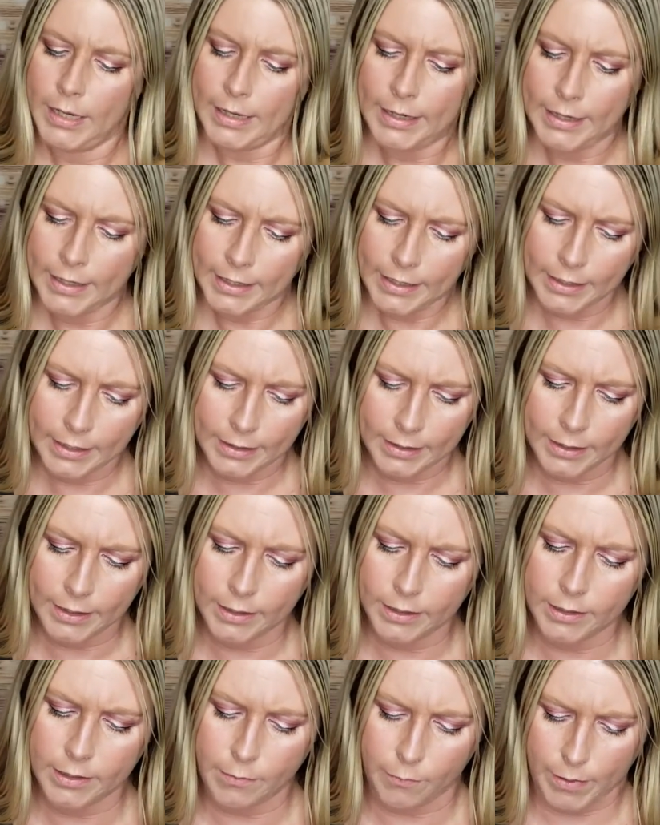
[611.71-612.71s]

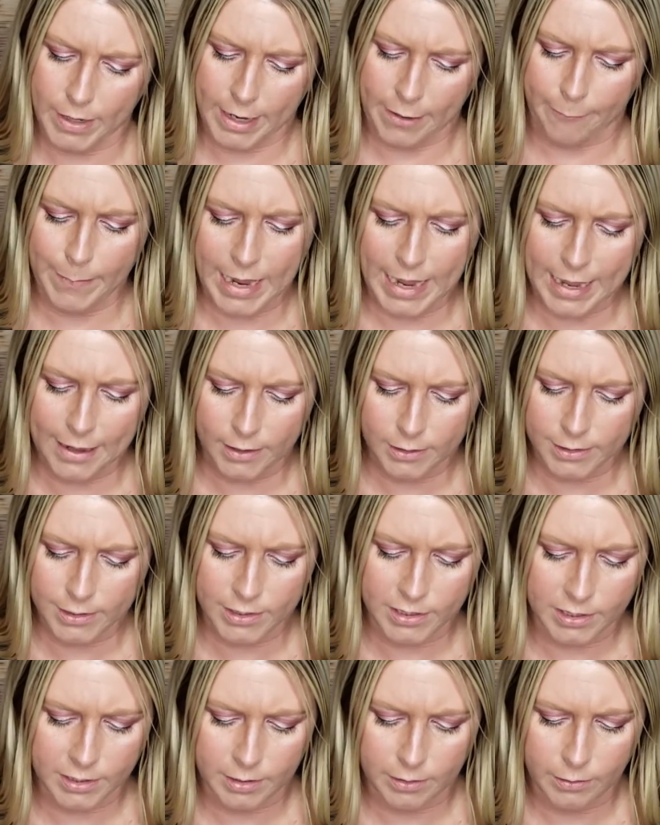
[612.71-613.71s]
And we have
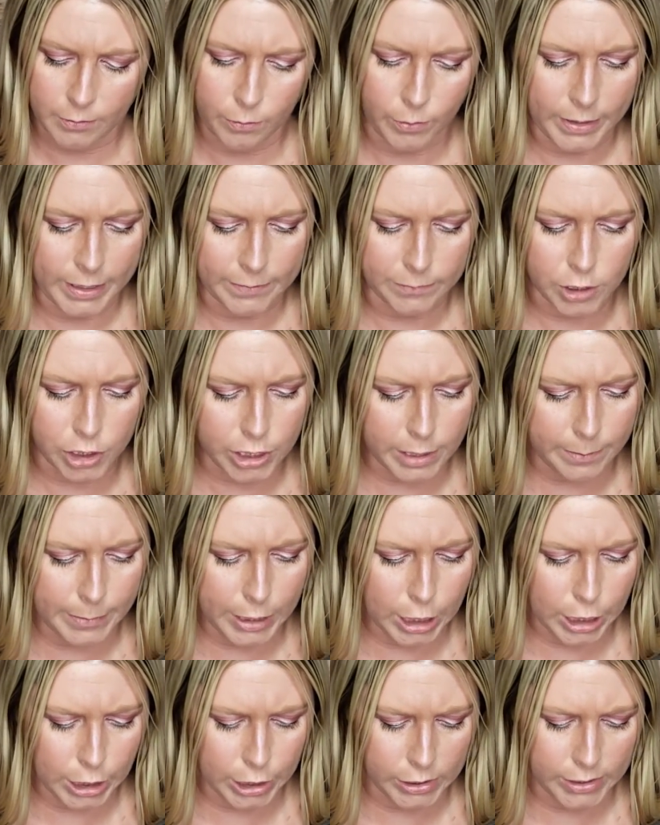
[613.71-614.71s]
mattes. We have
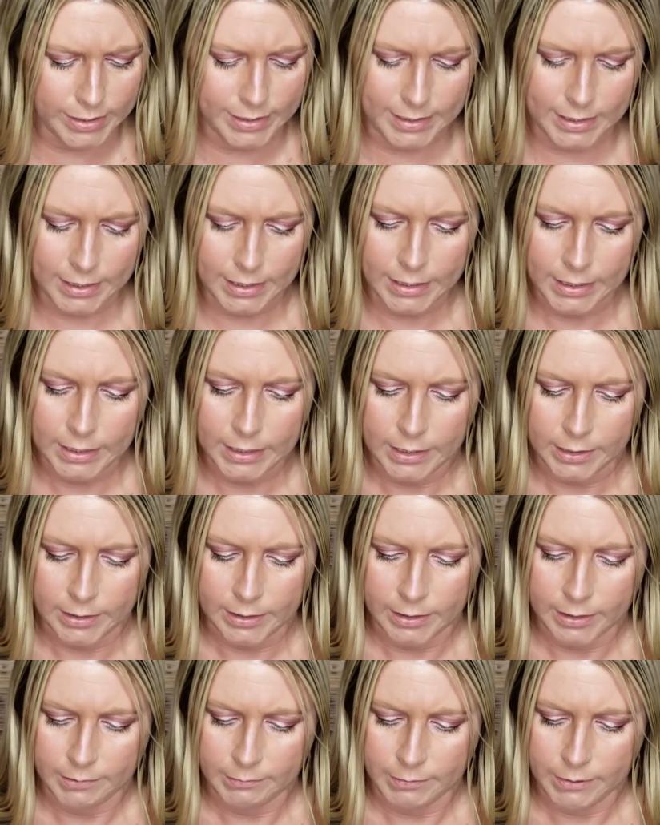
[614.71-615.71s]
shimmers.
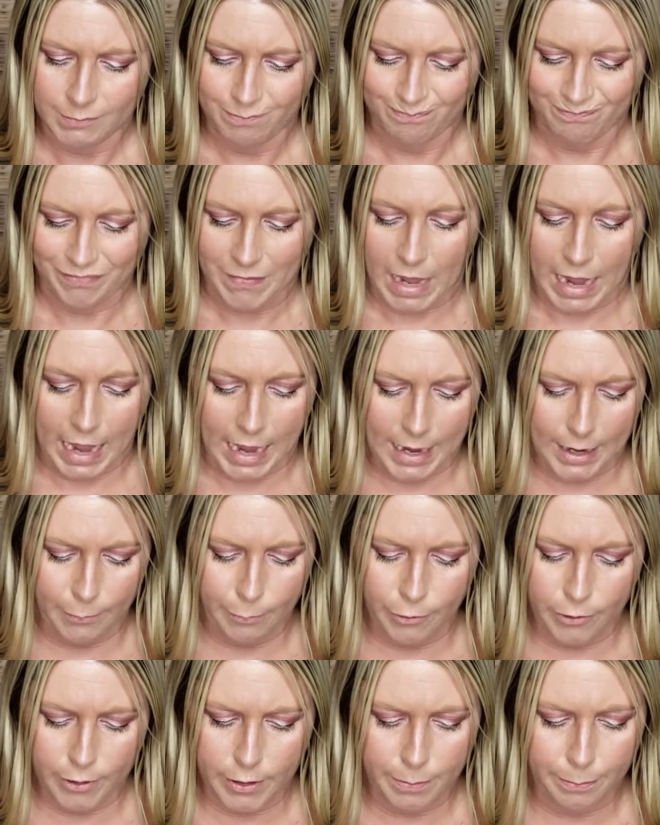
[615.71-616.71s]
I
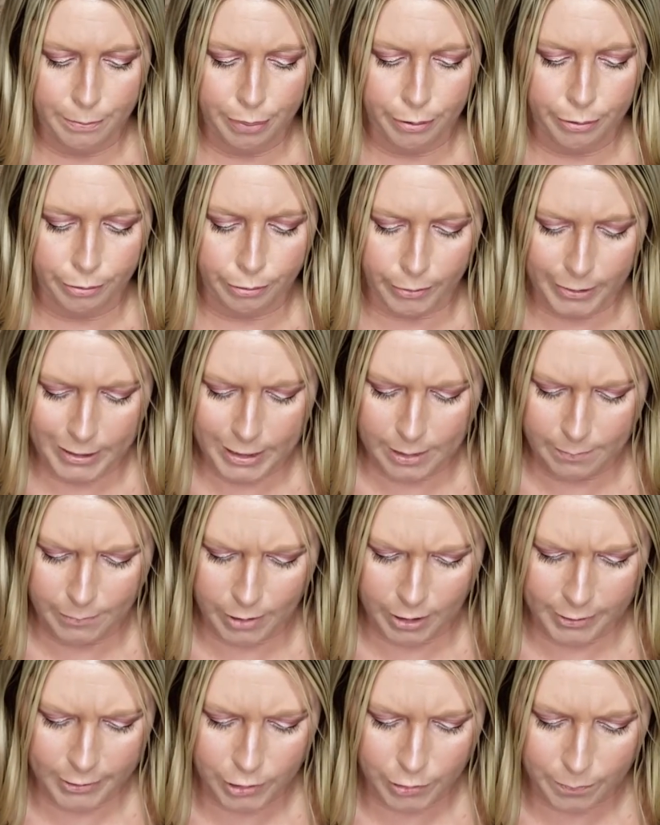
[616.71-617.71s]
would pretty
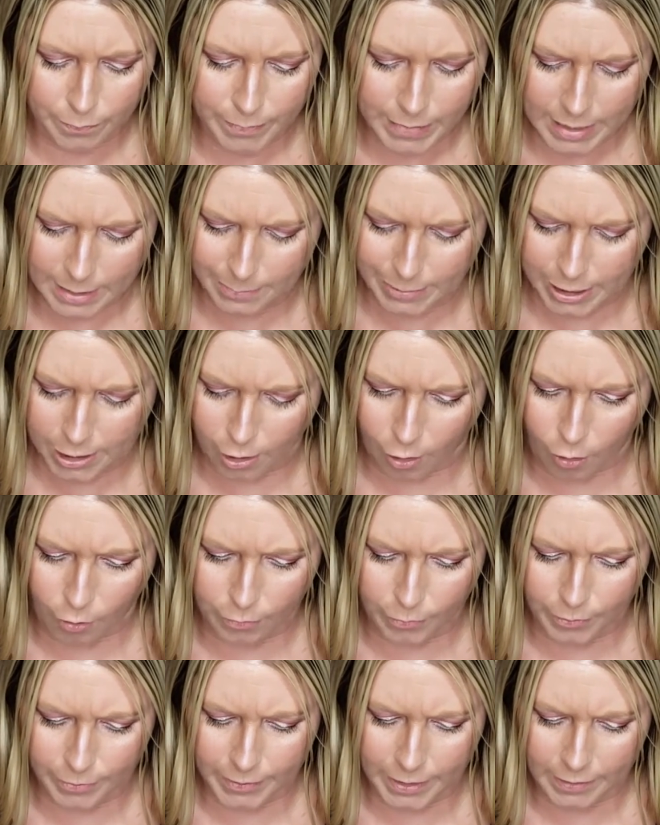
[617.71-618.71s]
much, maybe
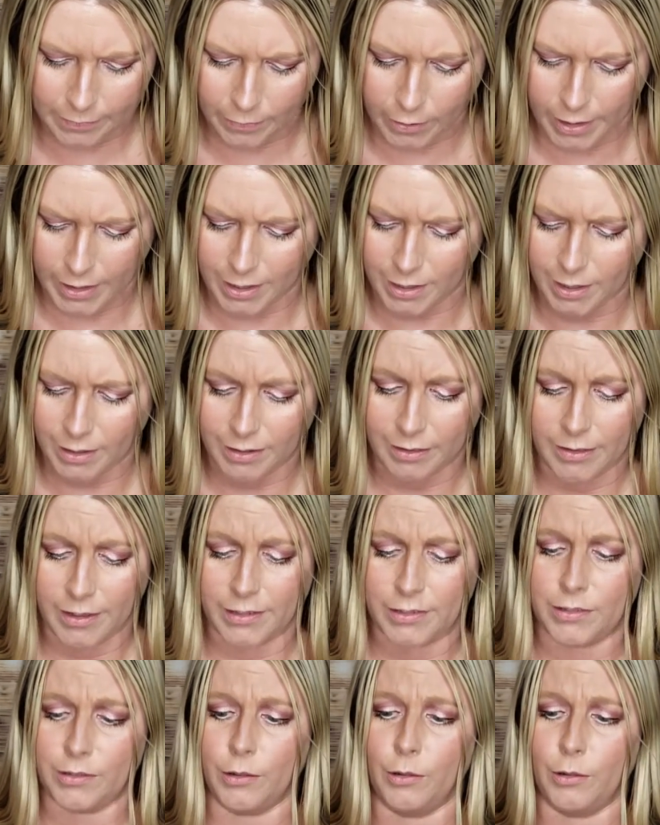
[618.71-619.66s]
other than like this